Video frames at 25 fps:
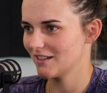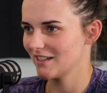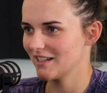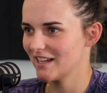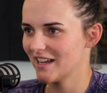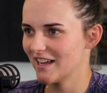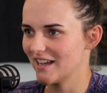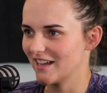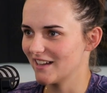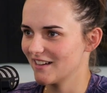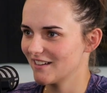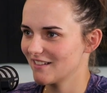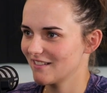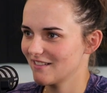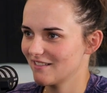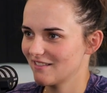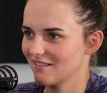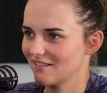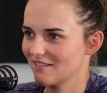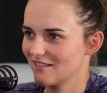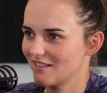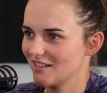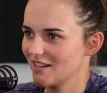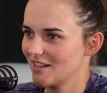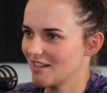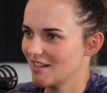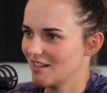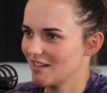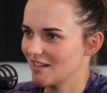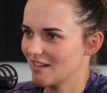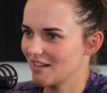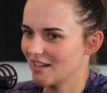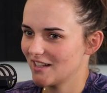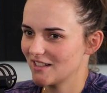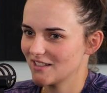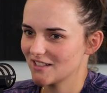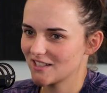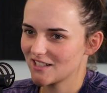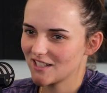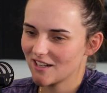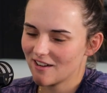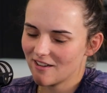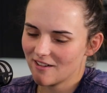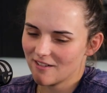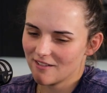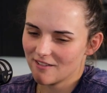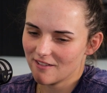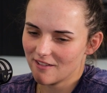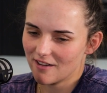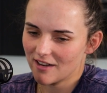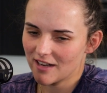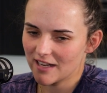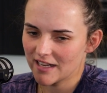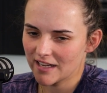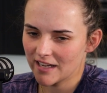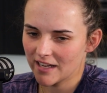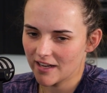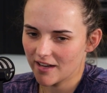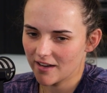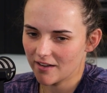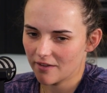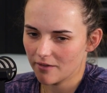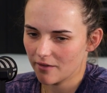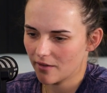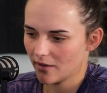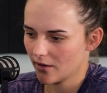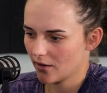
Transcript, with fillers: Yeah. Yeah. And so I...